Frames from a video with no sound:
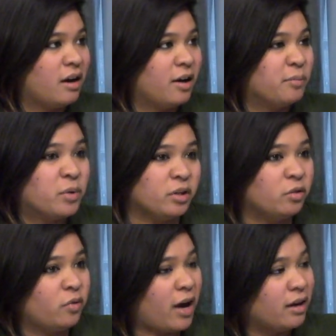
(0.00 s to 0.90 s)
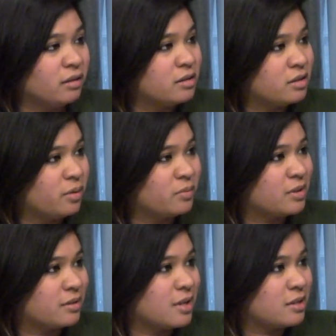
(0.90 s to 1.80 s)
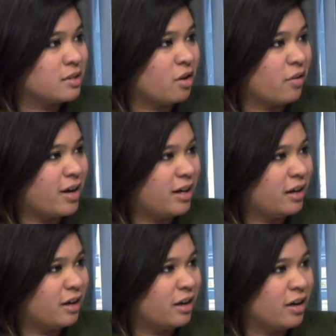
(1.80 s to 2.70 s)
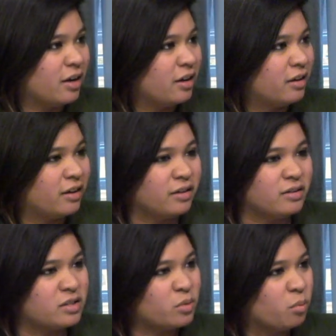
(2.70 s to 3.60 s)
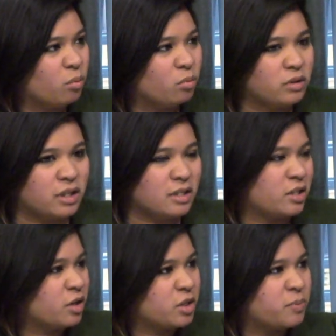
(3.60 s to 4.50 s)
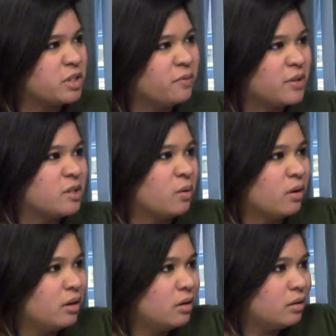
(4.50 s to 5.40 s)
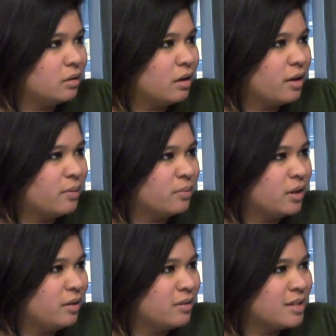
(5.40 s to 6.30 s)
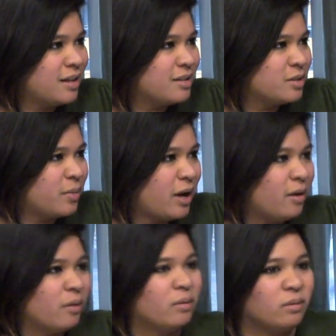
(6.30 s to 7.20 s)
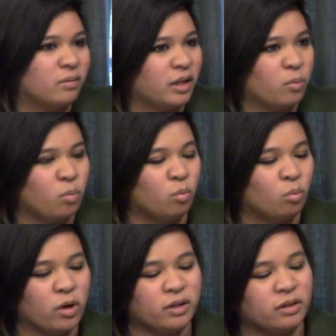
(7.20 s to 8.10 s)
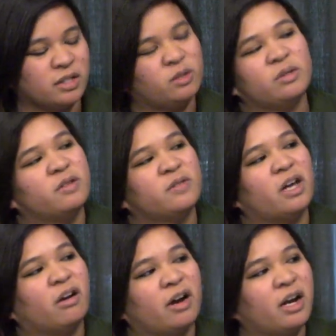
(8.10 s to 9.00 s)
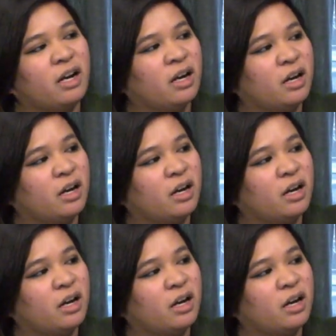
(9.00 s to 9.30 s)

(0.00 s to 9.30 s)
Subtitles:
But you've had some successes already. Mm-hmm. Is there a specific story that you can tell us about like what the students have done already?